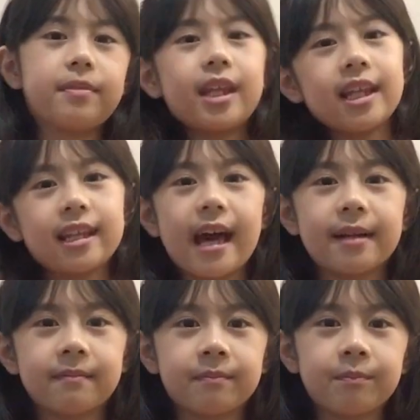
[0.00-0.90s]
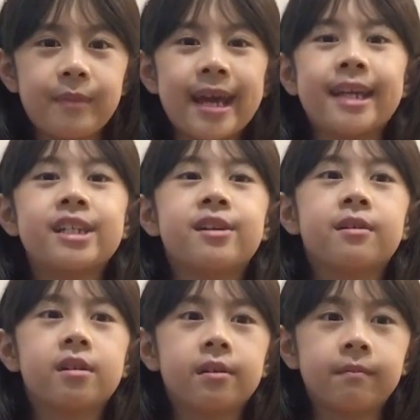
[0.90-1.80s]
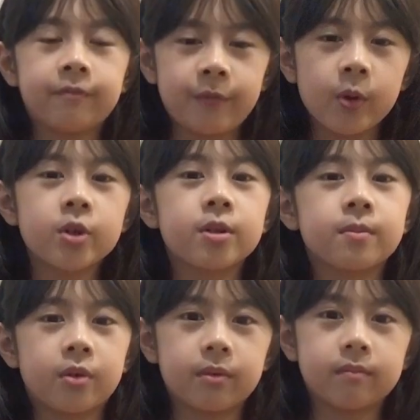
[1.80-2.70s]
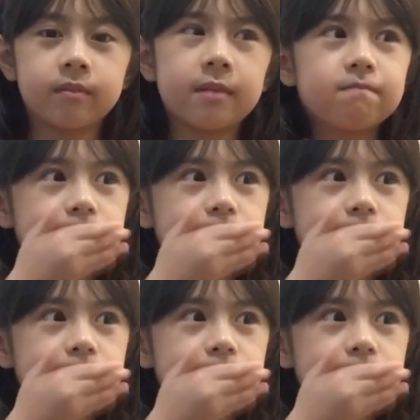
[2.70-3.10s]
something that made Voldemort,